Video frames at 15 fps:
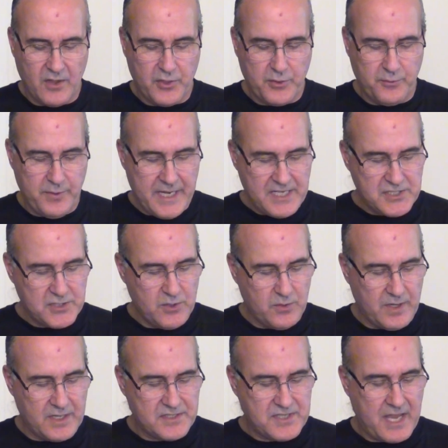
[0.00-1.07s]
3
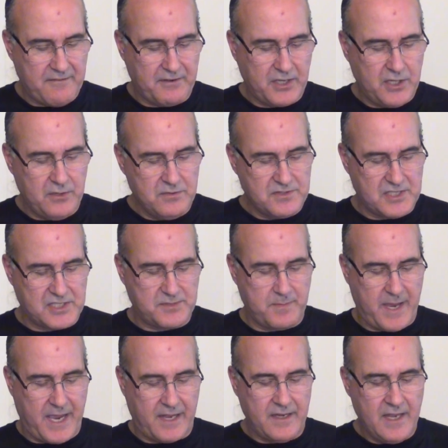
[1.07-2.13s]
students have accused this
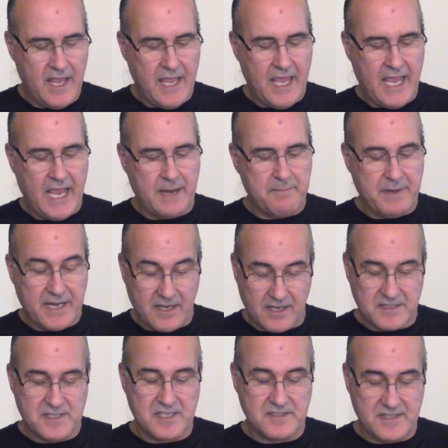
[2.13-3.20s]
man, and
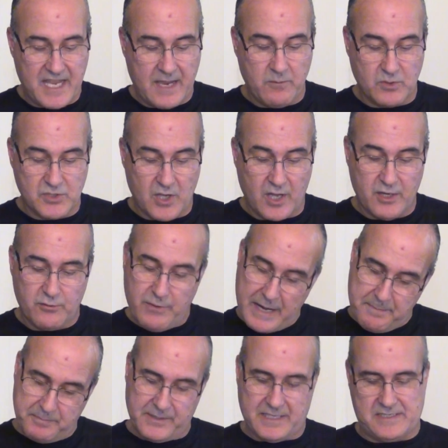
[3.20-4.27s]
because his name was on a
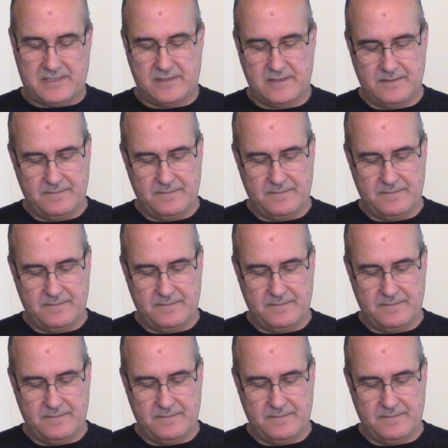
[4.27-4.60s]
rape list.